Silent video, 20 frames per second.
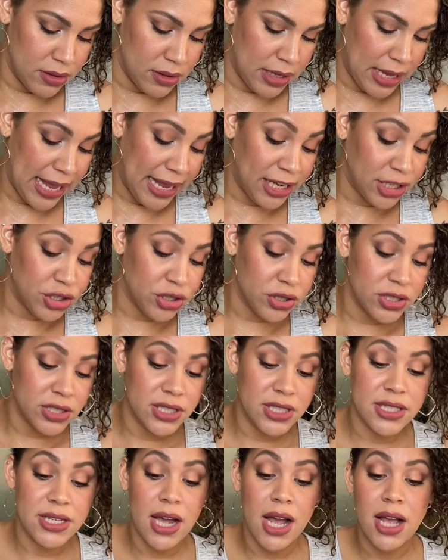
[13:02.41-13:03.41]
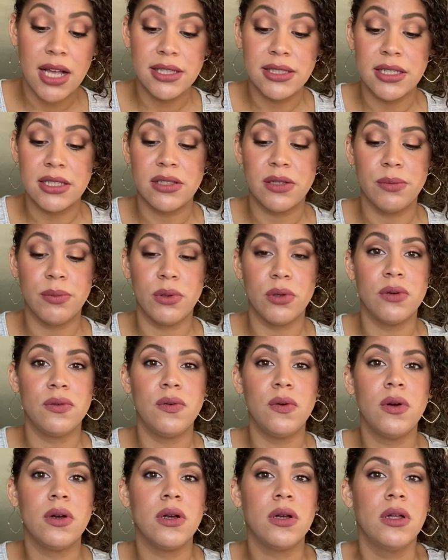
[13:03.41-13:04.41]
Angel's Dust is a
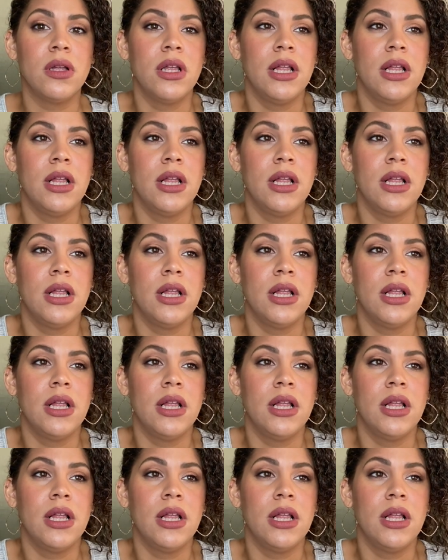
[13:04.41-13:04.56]
beautiful,